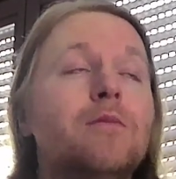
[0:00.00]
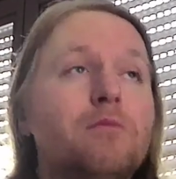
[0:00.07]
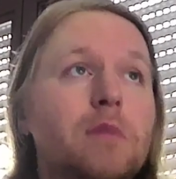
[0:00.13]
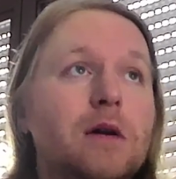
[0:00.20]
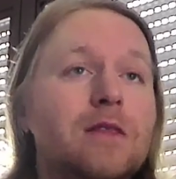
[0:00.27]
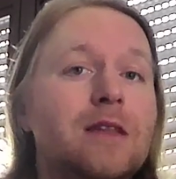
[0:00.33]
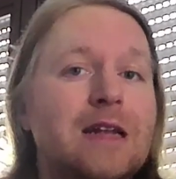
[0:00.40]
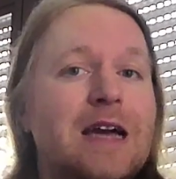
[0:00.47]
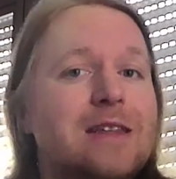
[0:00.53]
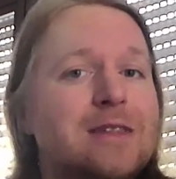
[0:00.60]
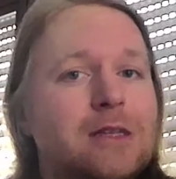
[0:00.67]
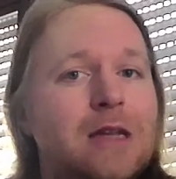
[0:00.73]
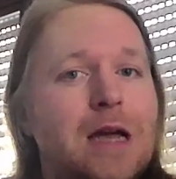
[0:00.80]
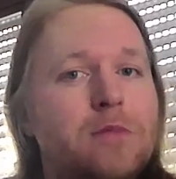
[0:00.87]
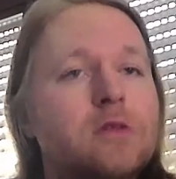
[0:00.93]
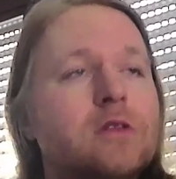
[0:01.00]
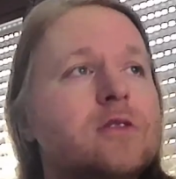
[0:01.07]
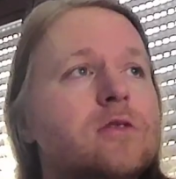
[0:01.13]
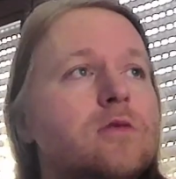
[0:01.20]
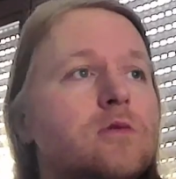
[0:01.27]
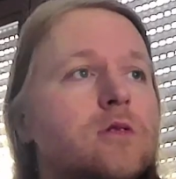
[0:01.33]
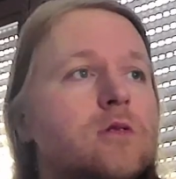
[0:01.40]
But that has to happen
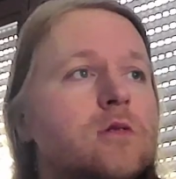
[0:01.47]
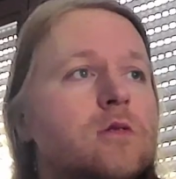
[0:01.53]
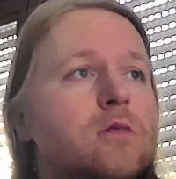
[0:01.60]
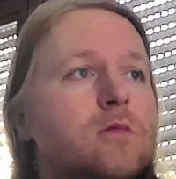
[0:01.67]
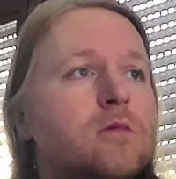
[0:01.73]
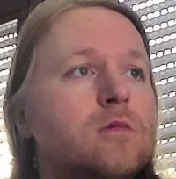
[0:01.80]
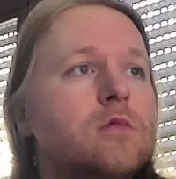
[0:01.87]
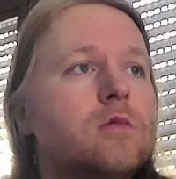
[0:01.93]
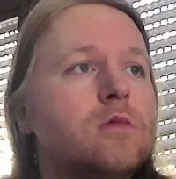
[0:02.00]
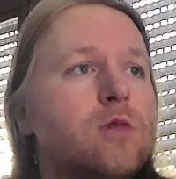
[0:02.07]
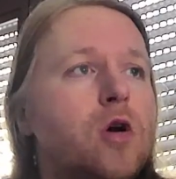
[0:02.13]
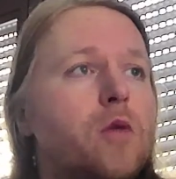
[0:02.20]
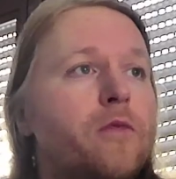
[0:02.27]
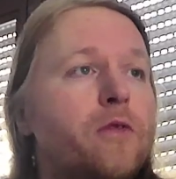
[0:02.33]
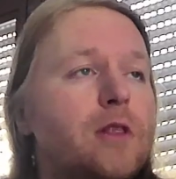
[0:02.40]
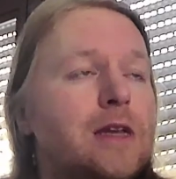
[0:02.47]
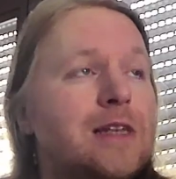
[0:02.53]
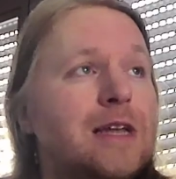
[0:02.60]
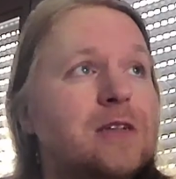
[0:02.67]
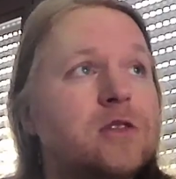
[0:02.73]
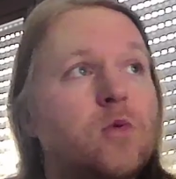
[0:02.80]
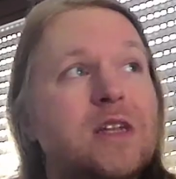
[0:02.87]
soon. Hopefully
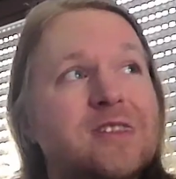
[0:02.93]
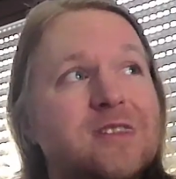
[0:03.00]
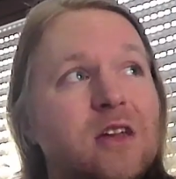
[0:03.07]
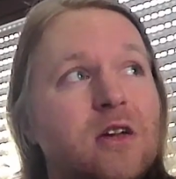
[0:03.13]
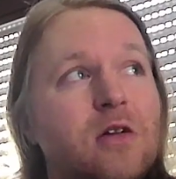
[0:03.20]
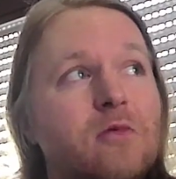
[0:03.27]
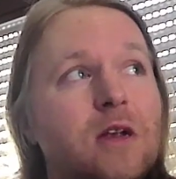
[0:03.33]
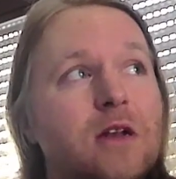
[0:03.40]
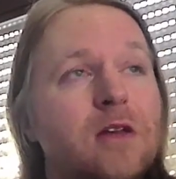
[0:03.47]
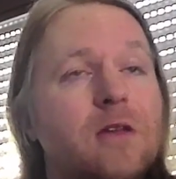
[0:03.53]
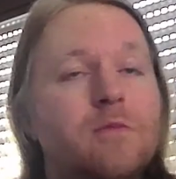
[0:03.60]
next Wednesday already.